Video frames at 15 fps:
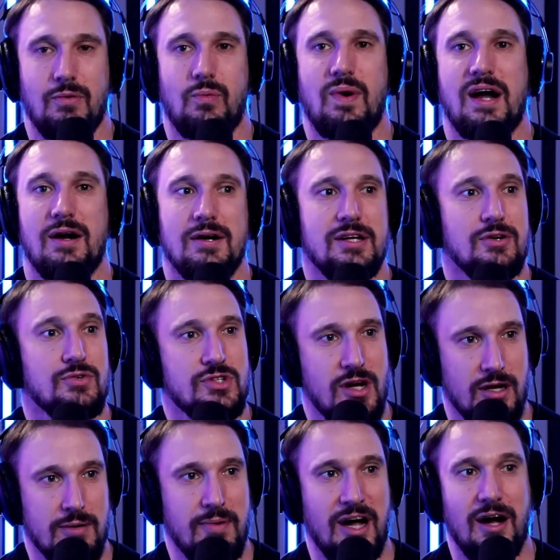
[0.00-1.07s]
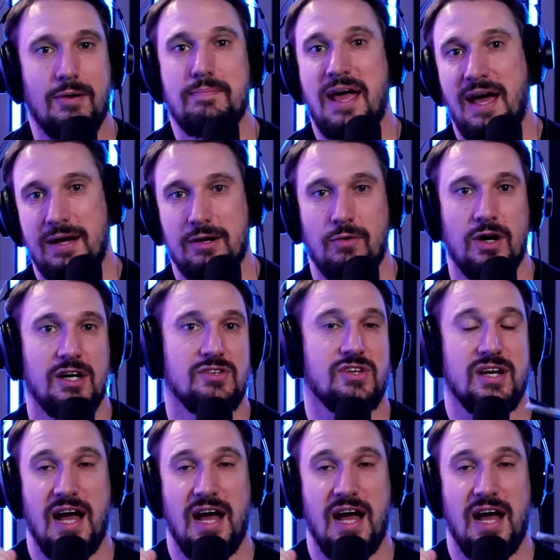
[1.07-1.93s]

where he was talking about how mad he was and